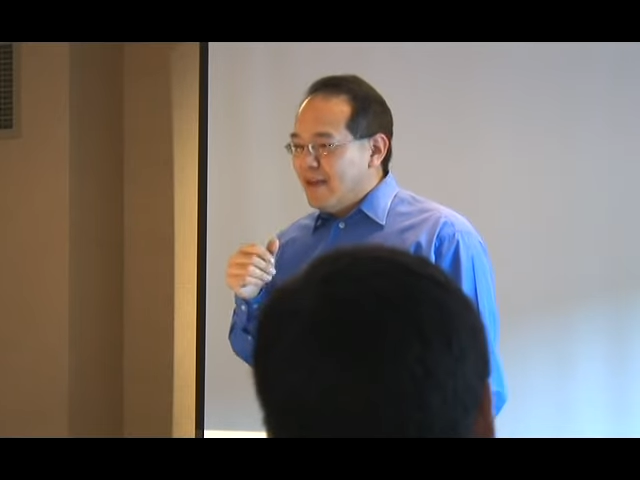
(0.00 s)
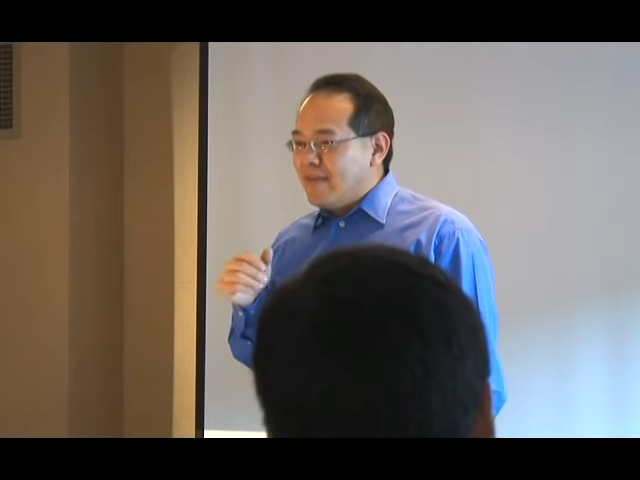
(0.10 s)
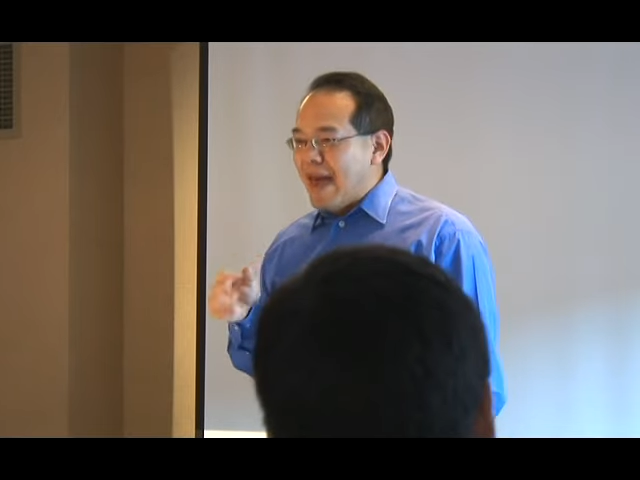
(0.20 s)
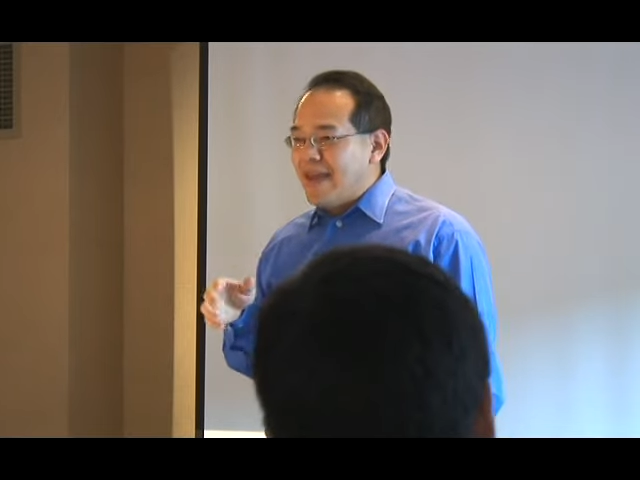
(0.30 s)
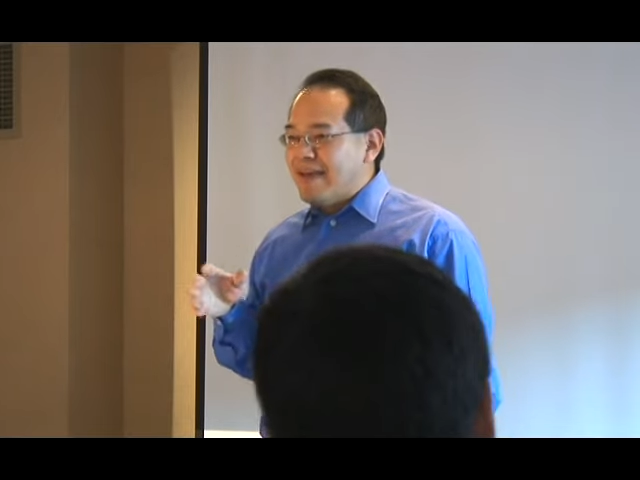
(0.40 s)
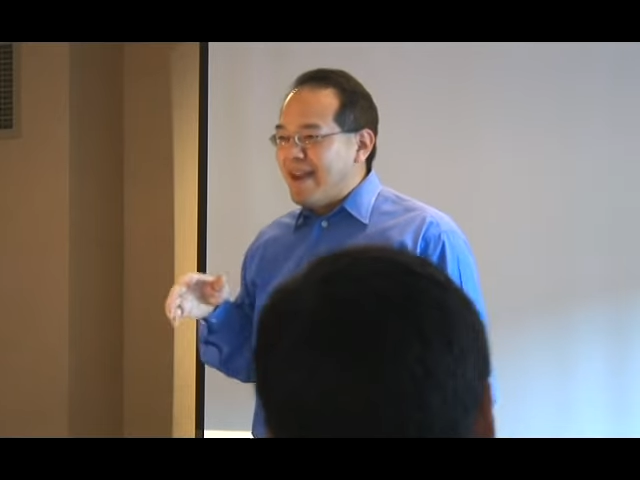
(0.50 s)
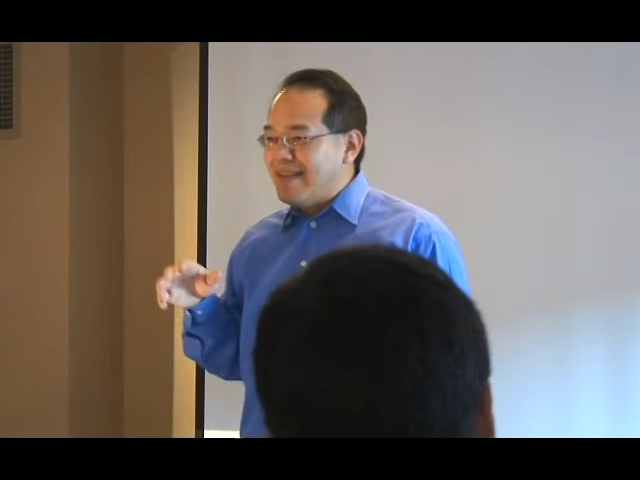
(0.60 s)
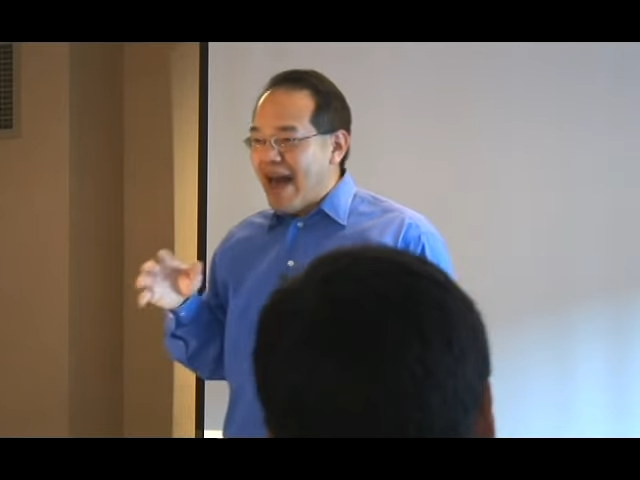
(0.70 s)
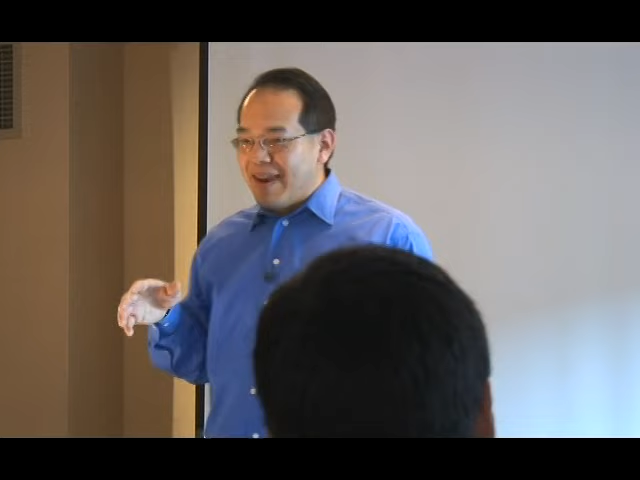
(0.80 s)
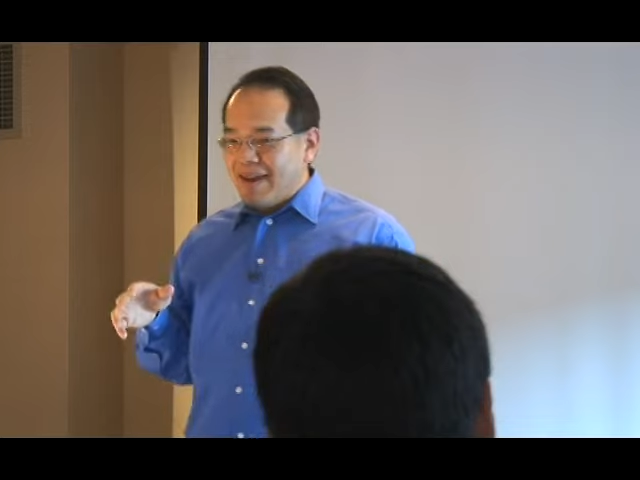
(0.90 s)
"Daddy, Daddy,
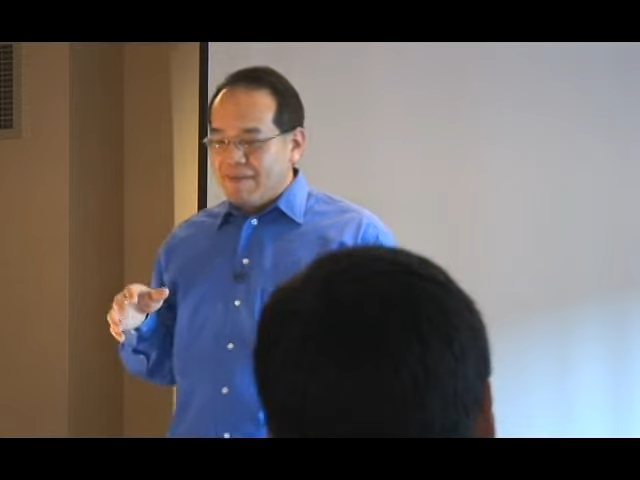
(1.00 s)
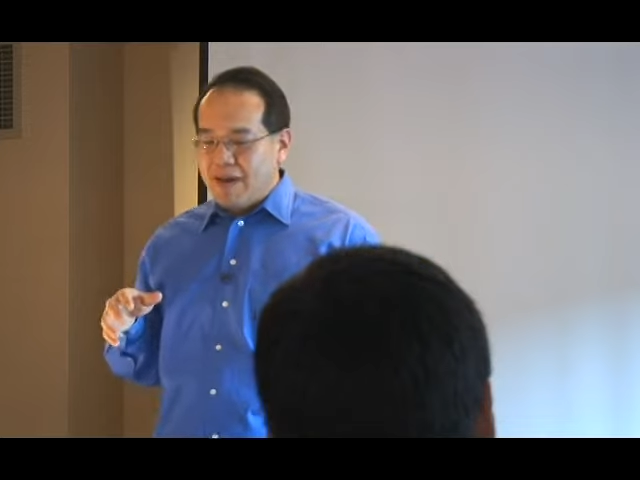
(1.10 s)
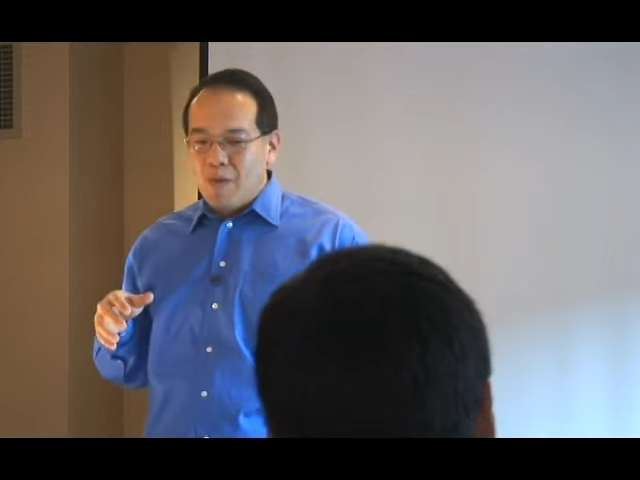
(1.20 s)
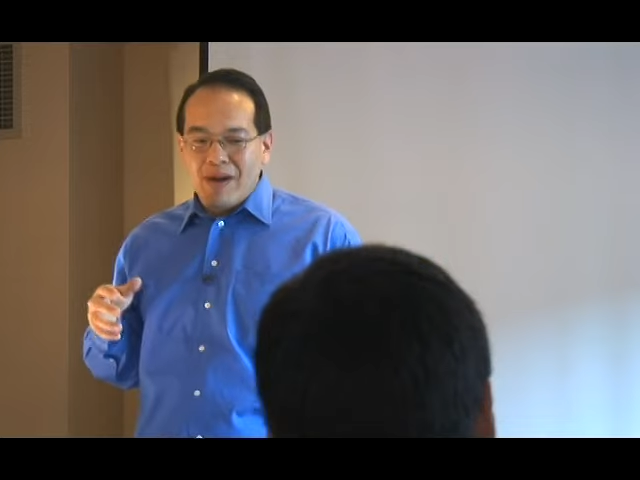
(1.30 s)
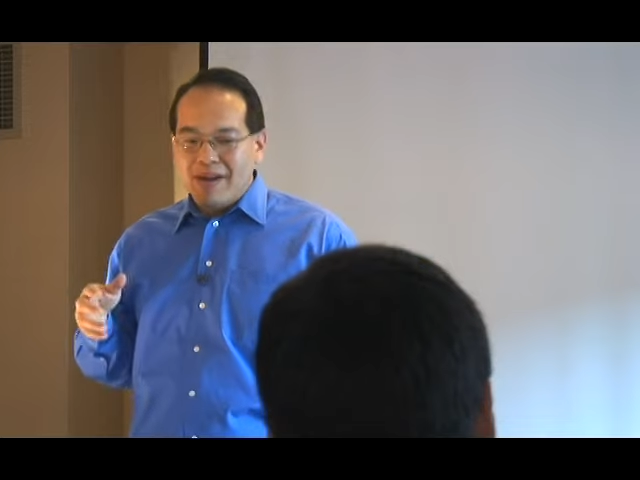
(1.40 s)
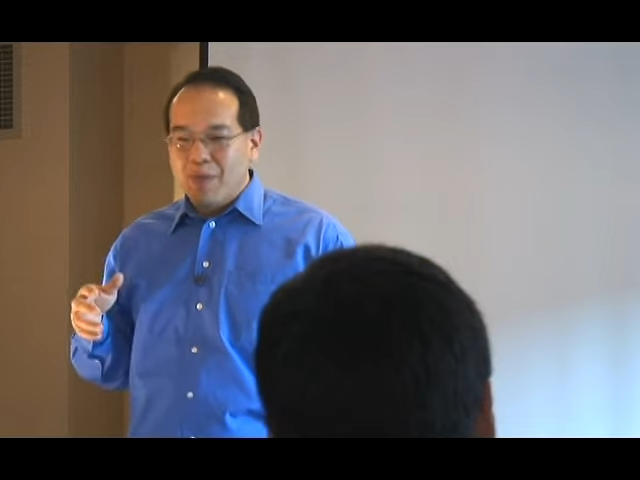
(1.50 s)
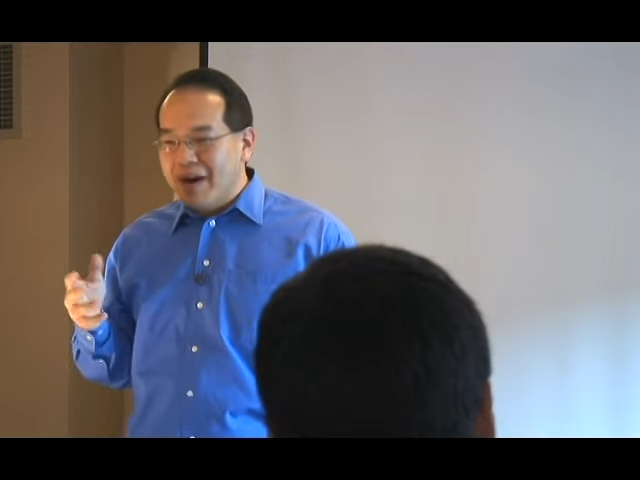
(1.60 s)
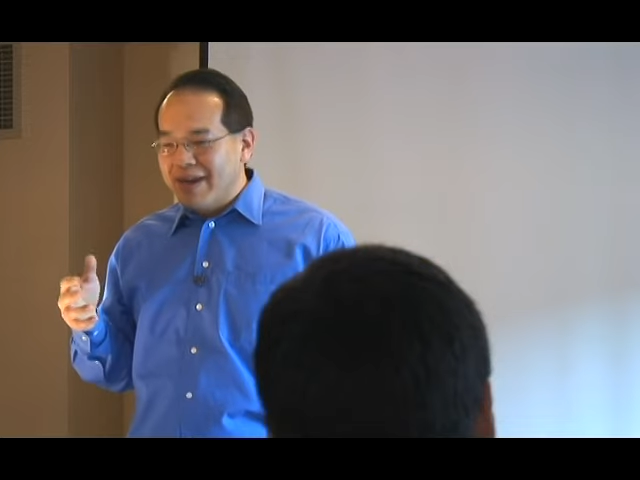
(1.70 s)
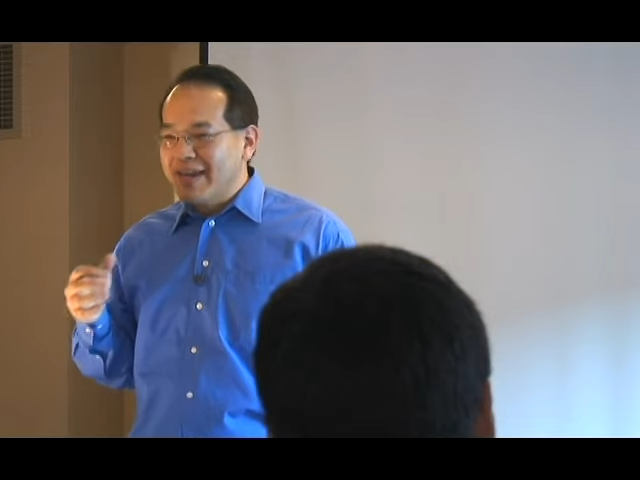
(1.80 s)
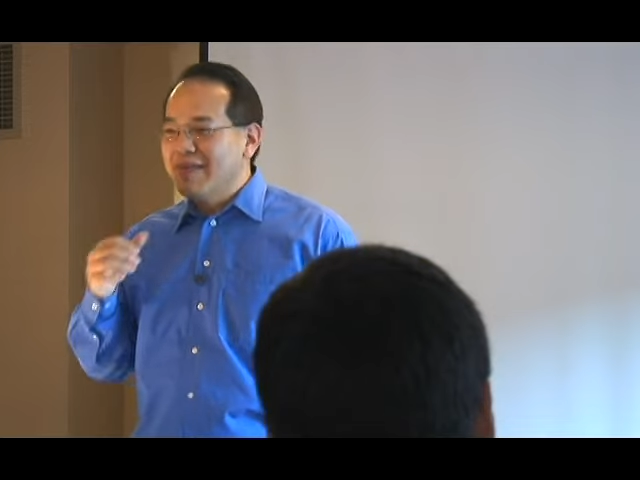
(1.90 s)
Daddy." I'm like, "What, honey? What,
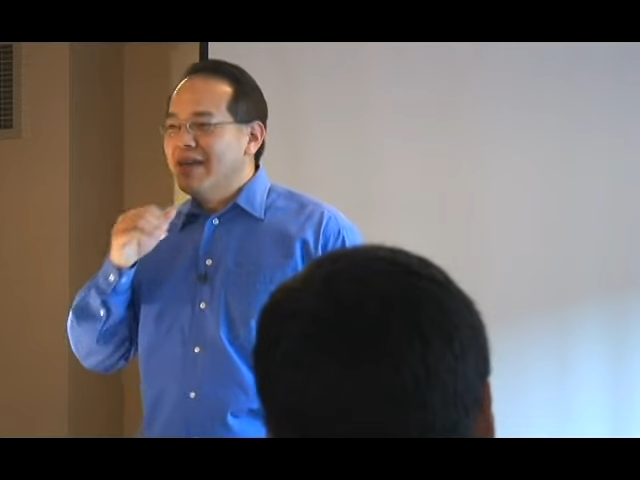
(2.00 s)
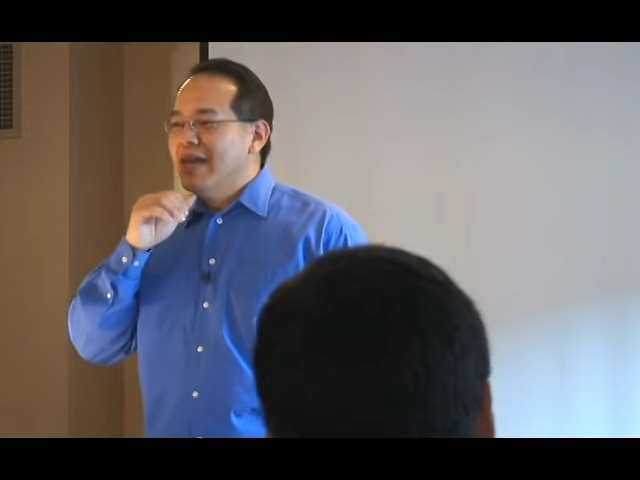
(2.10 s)
honey?"